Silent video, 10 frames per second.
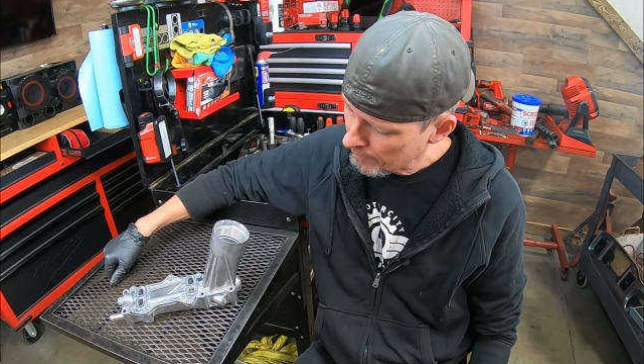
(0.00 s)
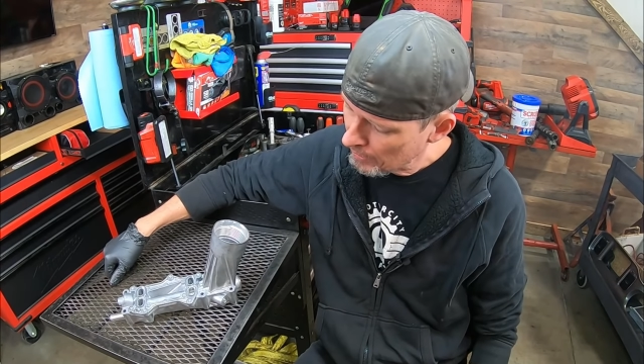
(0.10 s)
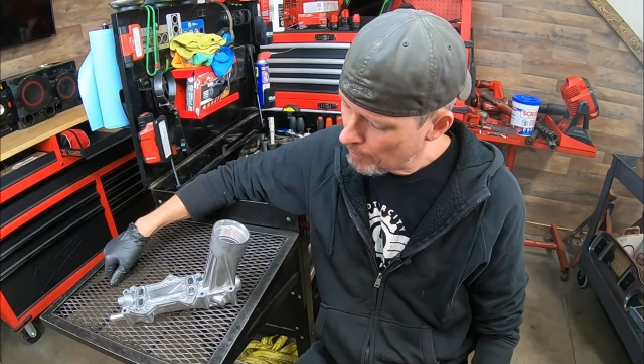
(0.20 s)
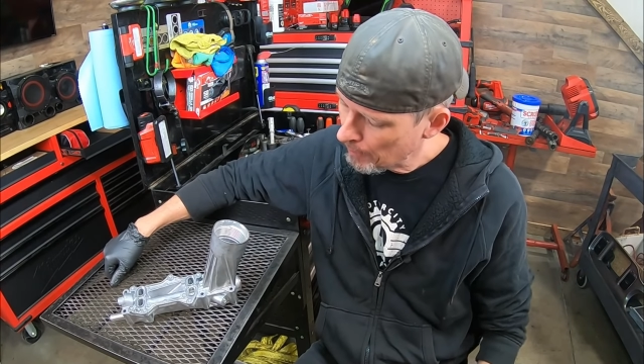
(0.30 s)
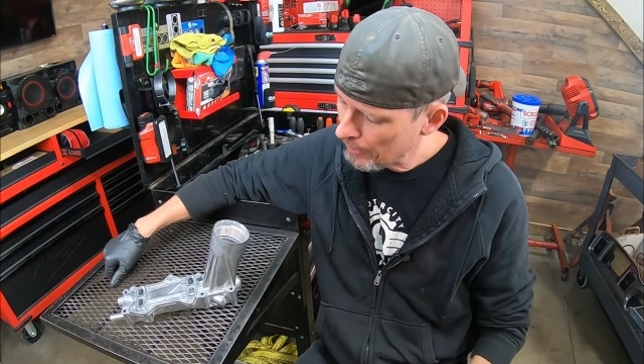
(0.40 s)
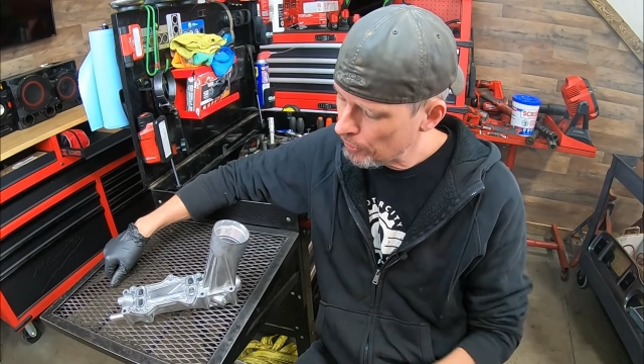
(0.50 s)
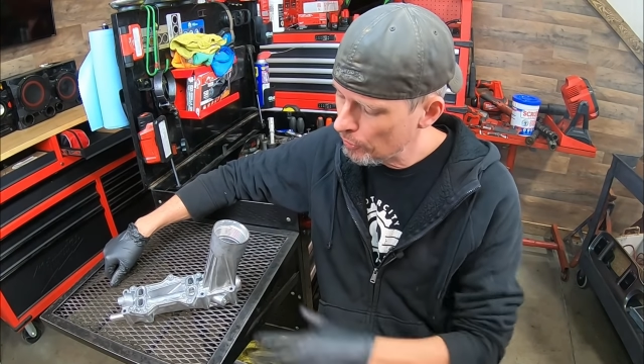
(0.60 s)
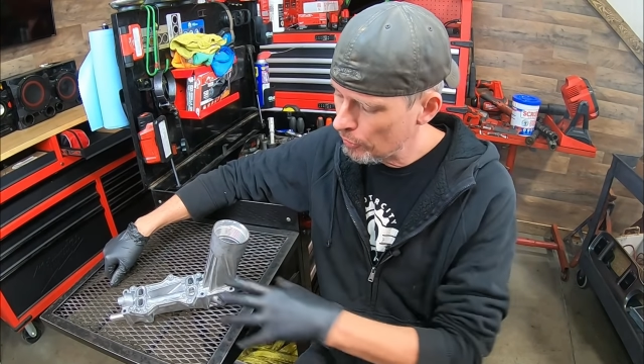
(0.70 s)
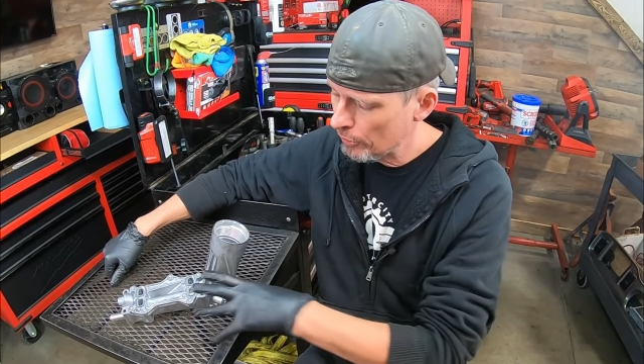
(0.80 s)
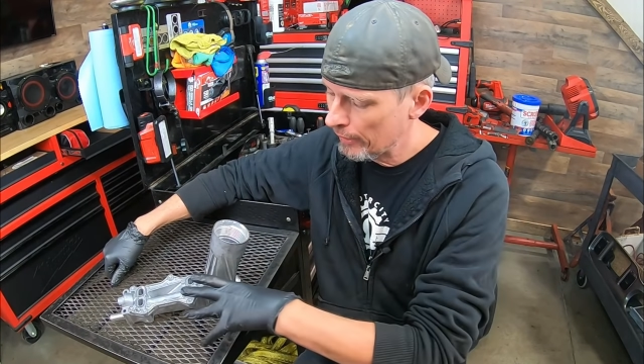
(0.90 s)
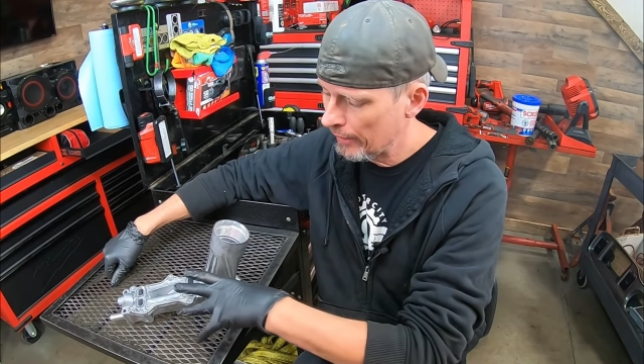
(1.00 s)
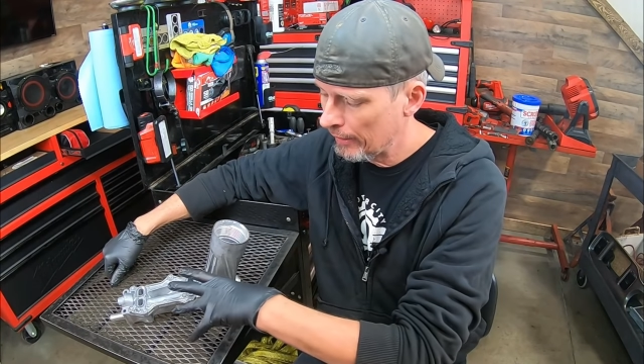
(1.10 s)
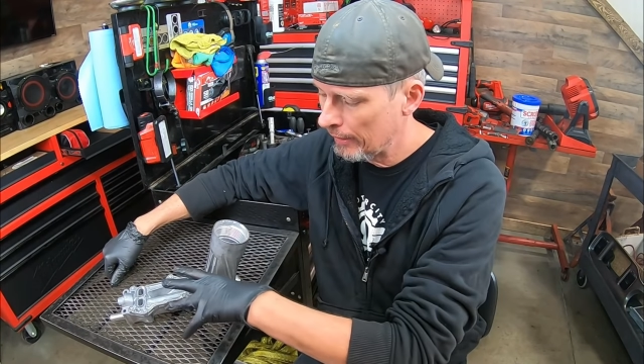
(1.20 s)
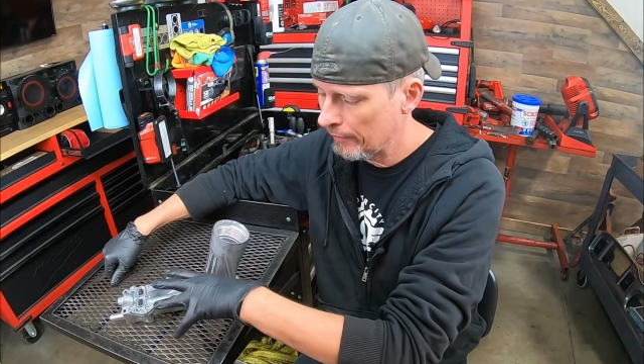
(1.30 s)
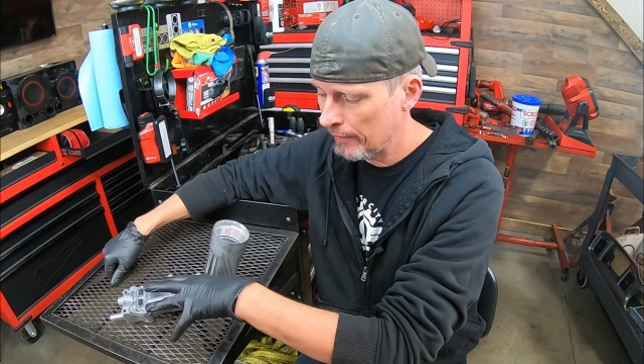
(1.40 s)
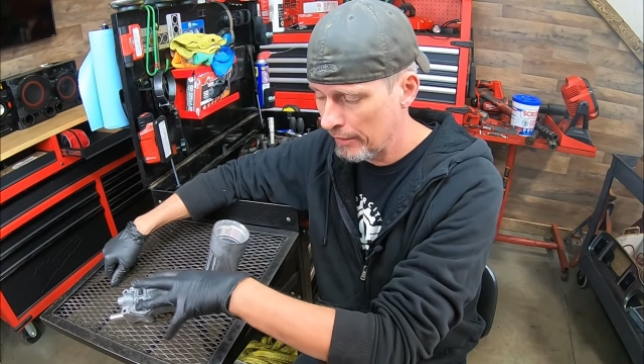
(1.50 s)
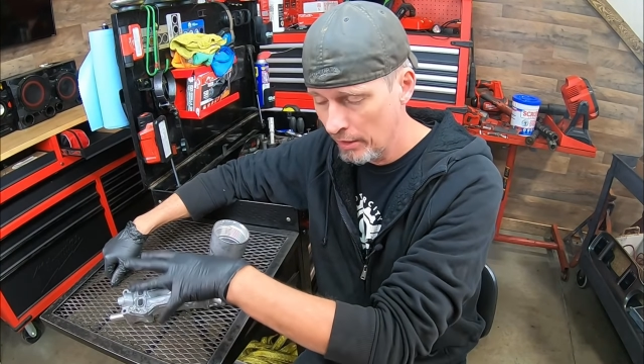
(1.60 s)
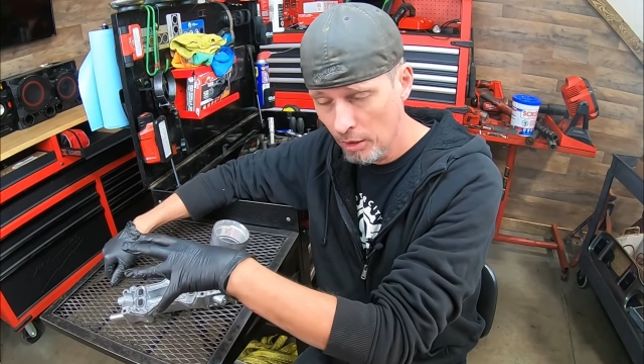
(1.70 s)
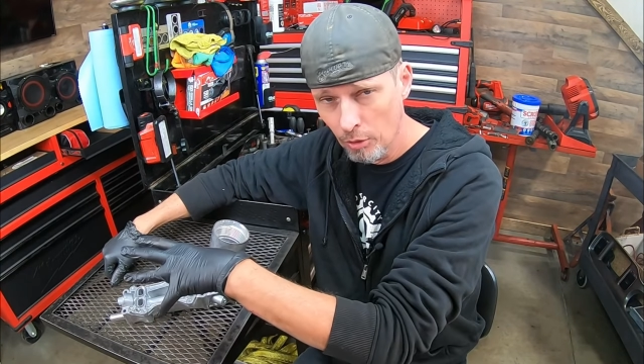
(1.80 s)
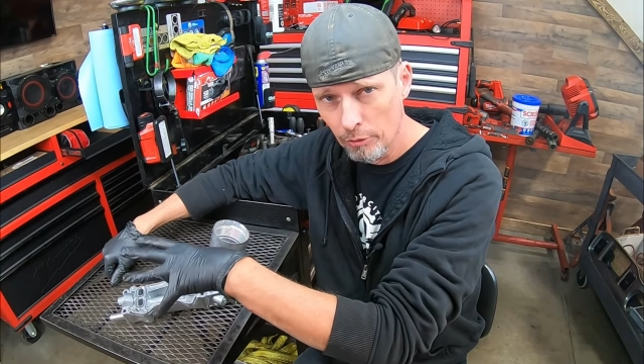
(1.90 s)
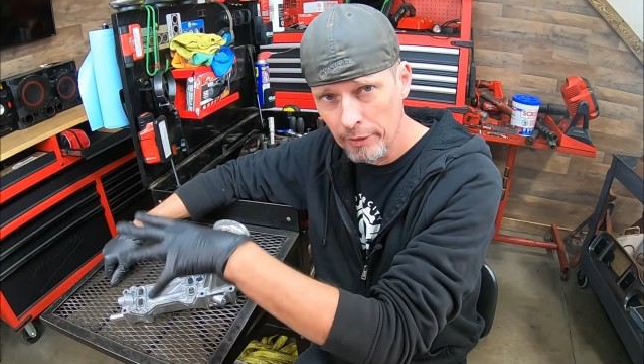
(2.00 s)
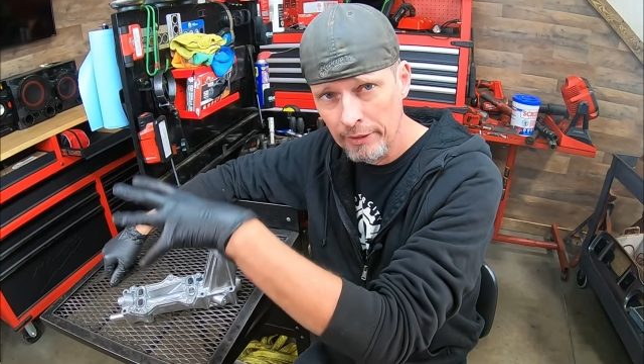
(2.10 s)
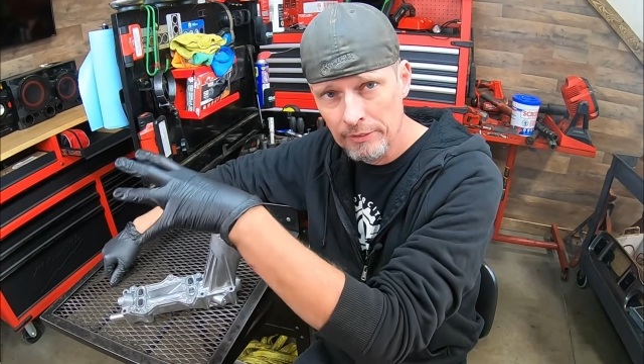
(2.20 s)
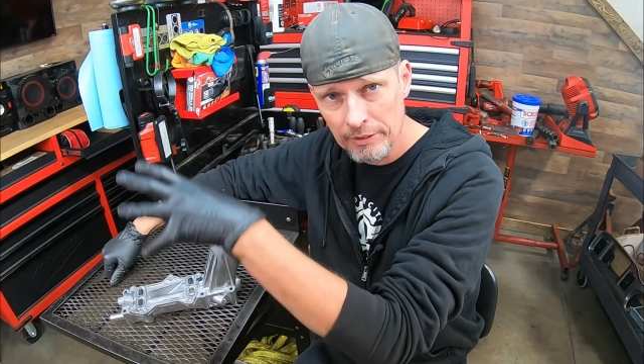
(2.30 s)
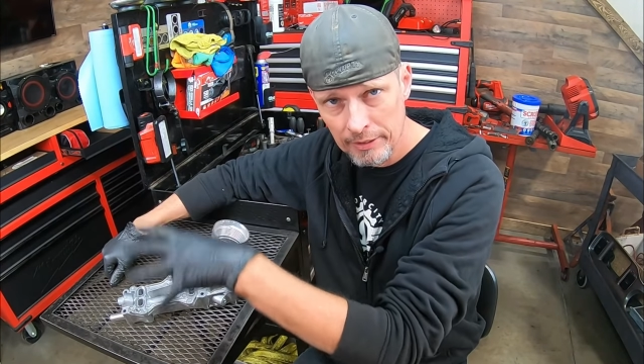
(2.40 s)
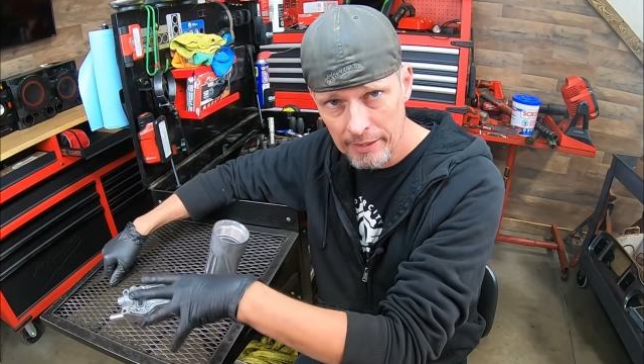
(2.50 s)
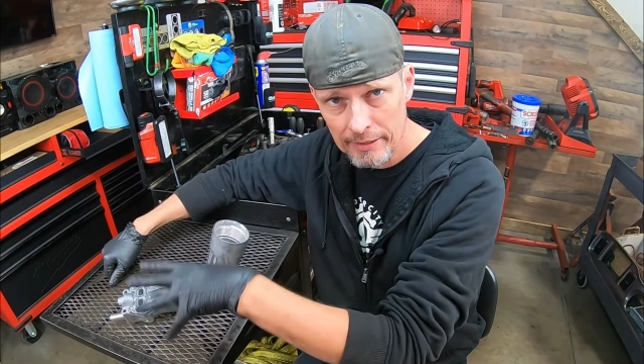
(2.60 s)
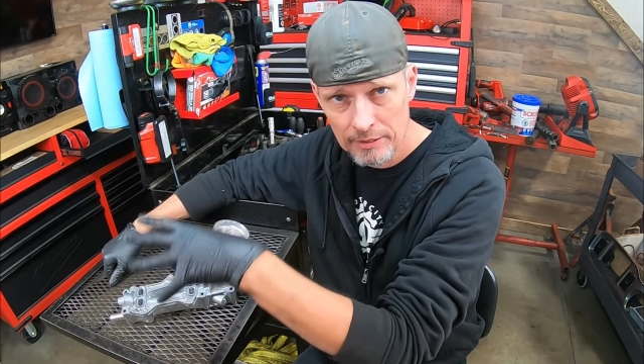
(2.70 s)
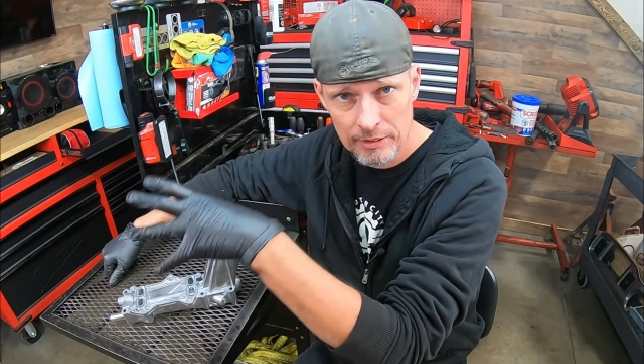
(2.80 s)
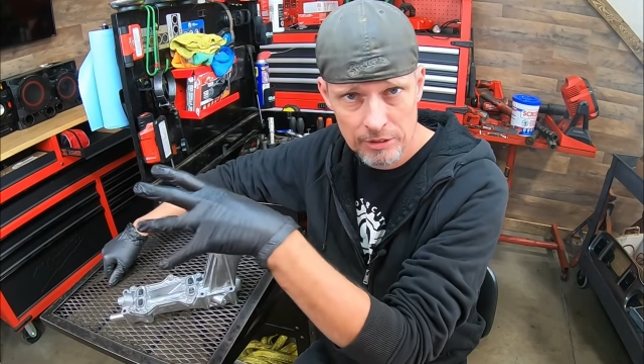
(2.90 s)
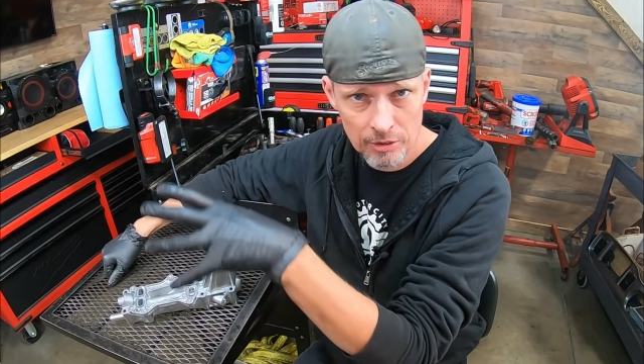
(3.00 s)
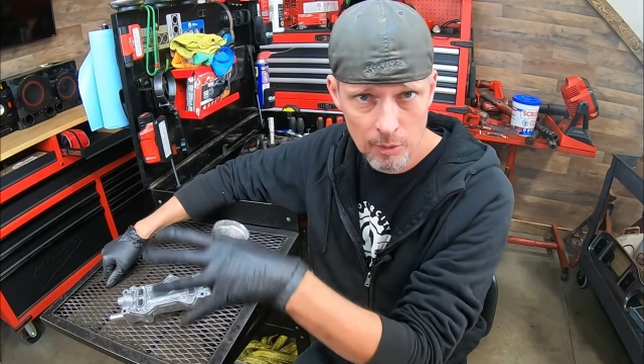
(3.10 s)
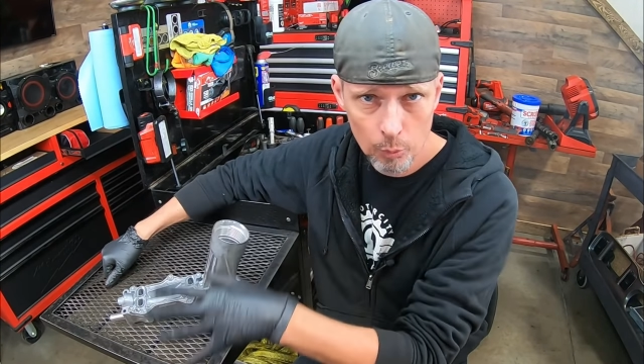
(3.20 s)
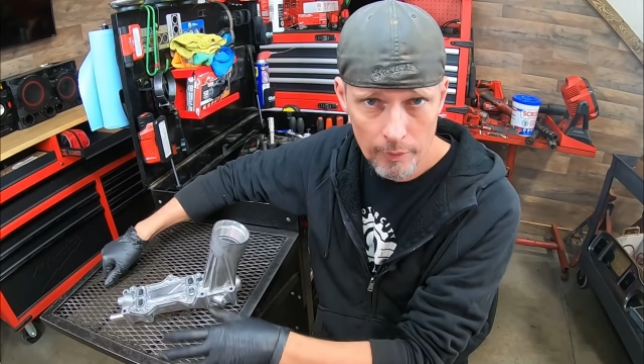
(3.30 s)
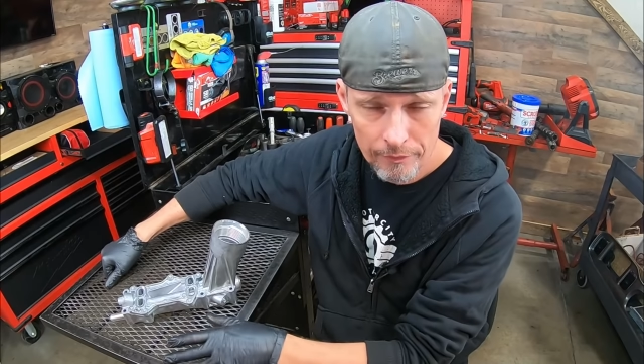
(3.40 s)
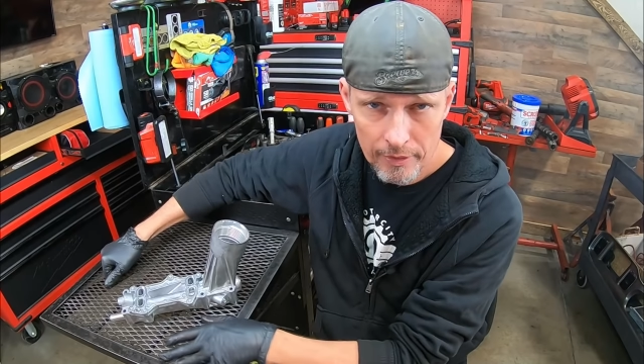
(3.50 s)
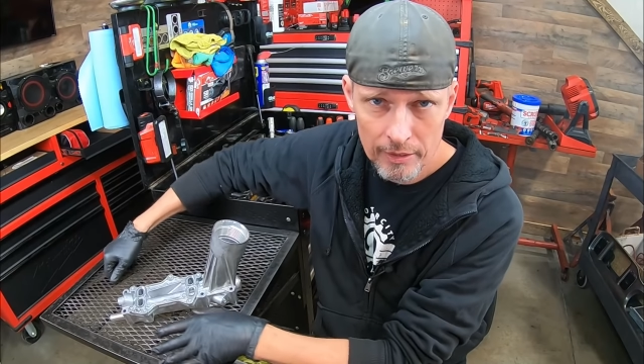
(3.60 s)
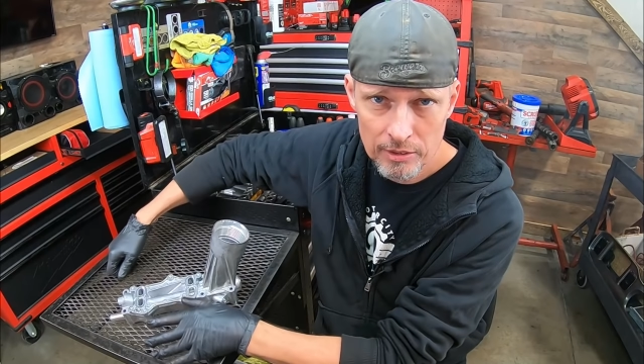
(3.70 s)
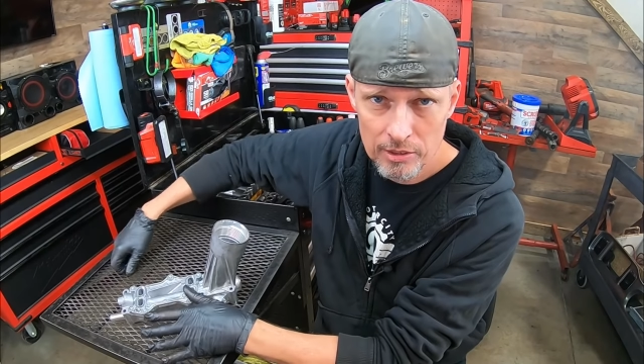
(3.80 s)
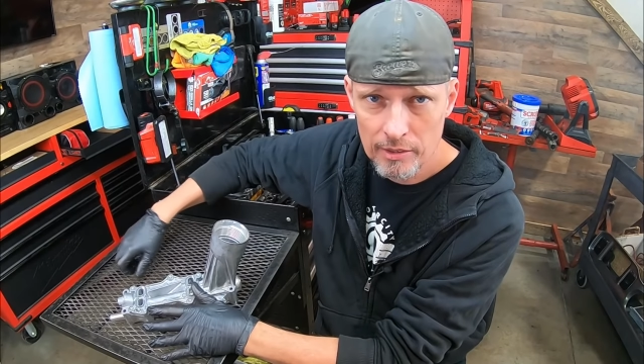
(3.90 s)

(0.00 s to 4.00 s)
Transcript: Now mind you, you're getting the O-rings and the gaskets and all with this,